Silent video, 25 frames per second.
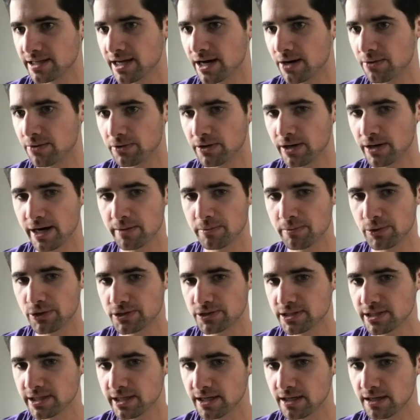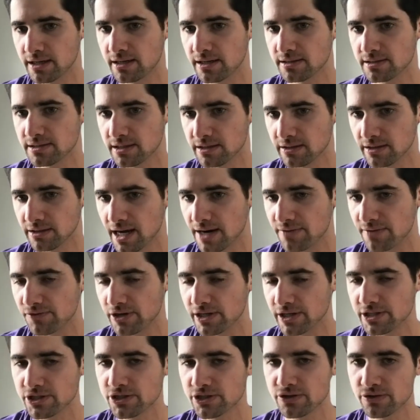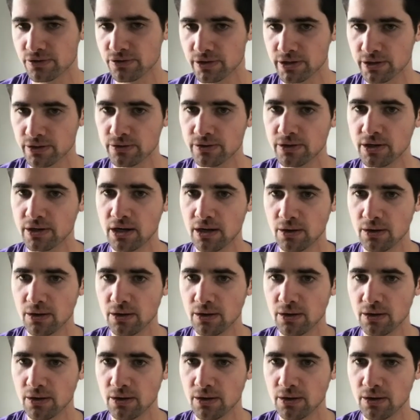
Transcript: that we're able to leverage through